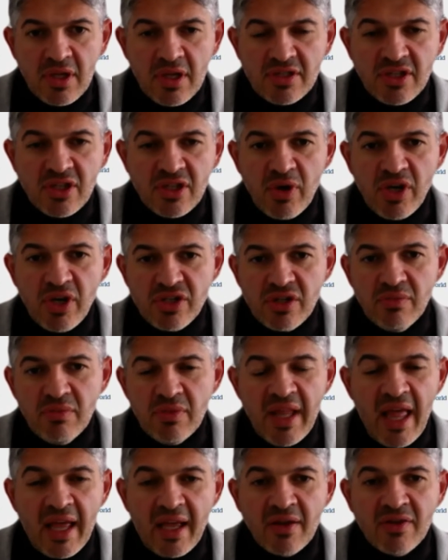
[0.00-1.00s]

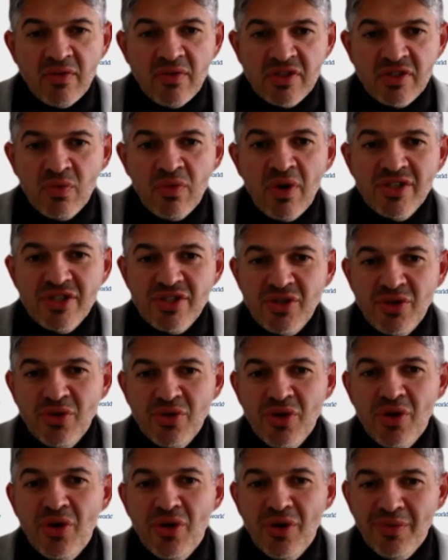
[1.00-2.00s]
situation? Like uh, once you
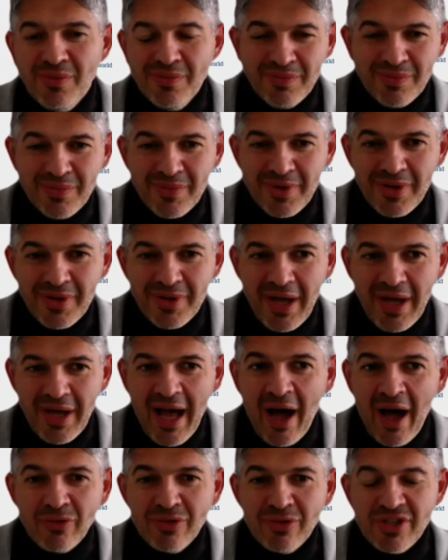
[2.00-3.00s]
know
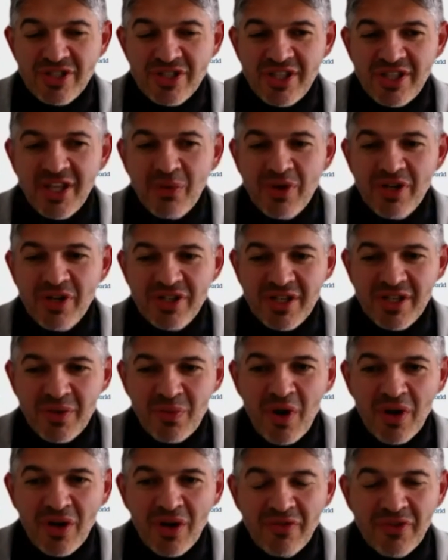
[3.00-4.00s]
how to distinguish uh,
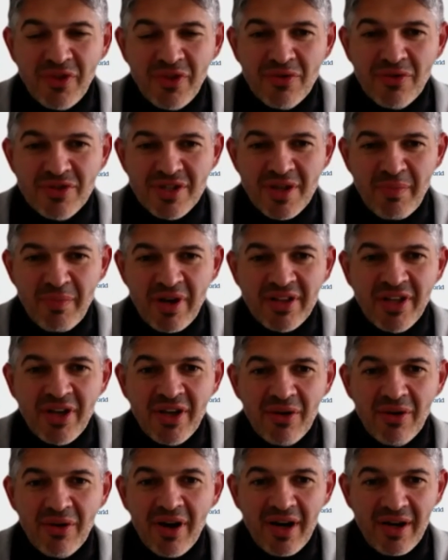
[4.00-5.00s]
one of those
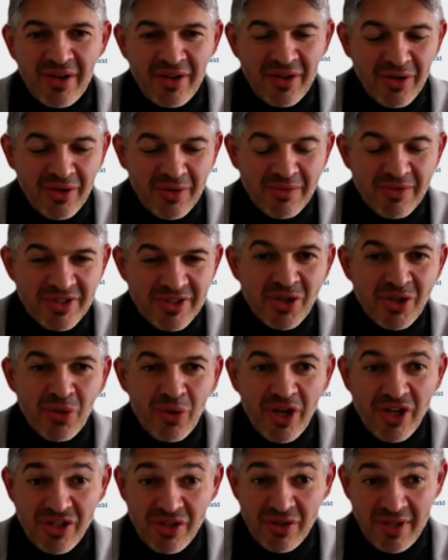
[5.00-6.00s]
particular you know
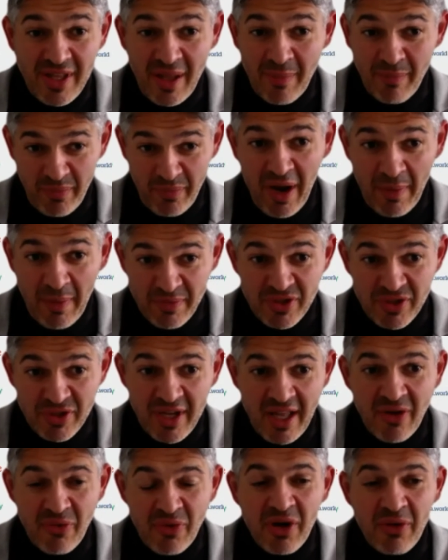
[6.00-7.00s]
situation, then perhaps you
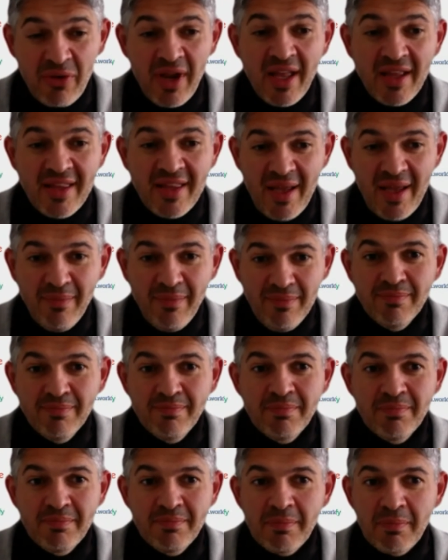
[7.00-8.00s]
can recreate them
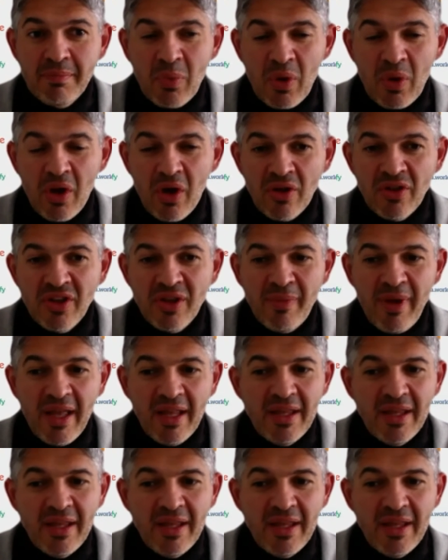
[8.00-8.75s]
on the map.